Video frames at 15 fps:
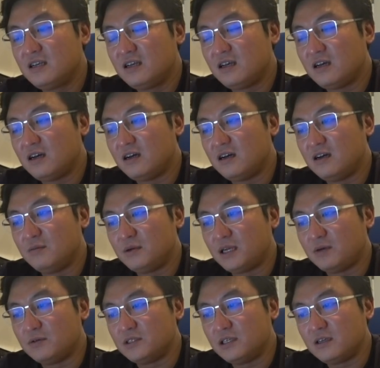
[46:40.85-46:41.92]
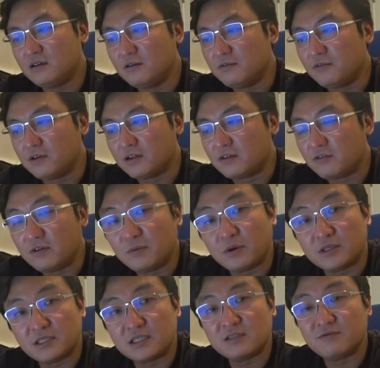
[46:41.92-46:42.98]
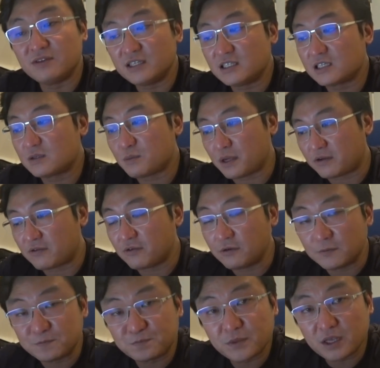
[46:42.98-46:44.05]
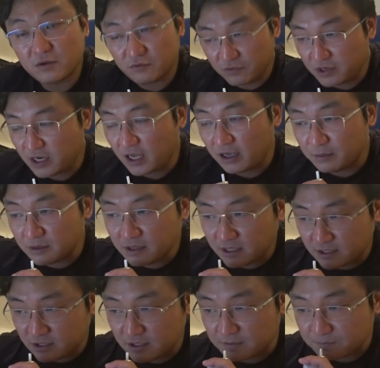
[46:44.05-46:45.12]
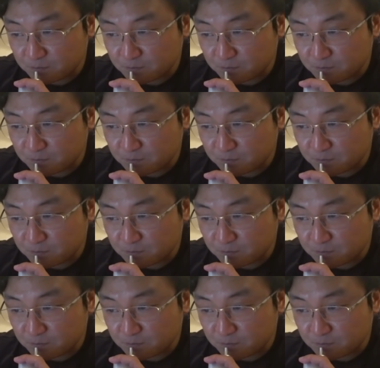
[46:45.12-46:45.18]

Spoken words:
but I would say go for the 3.6 V6 petrol, reliable engine.